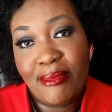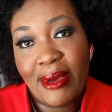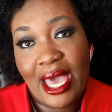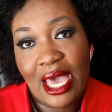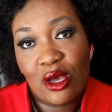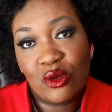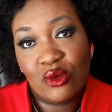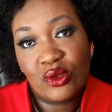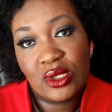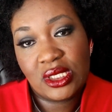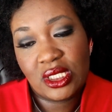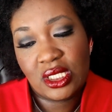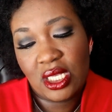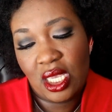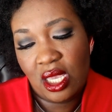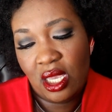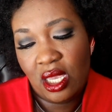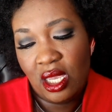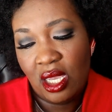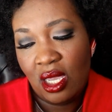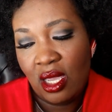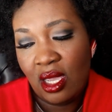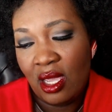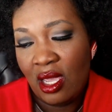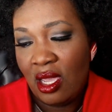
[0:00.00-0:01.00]
bounce
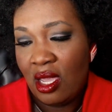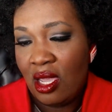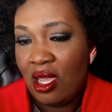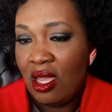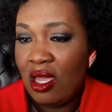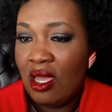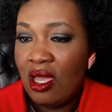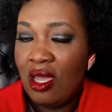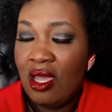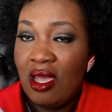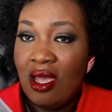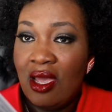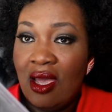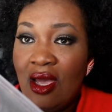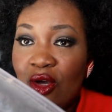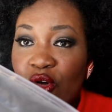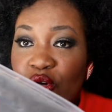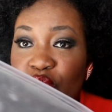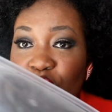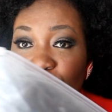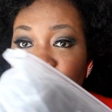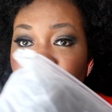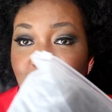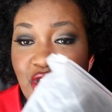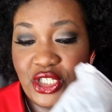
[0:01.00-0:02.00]

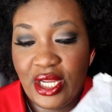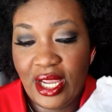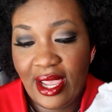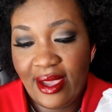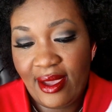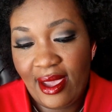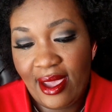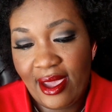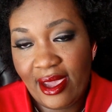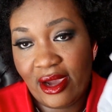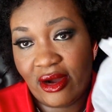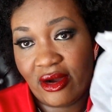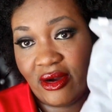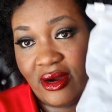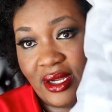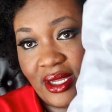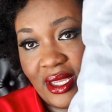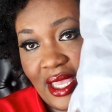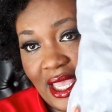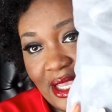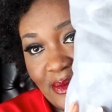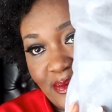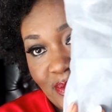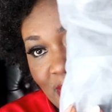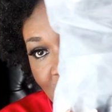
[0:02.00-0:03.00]
crochet hair.
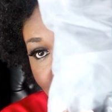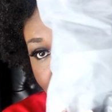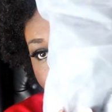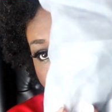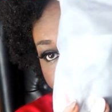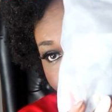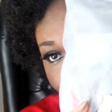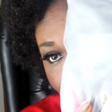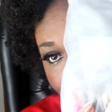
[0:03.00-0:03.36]
Came in a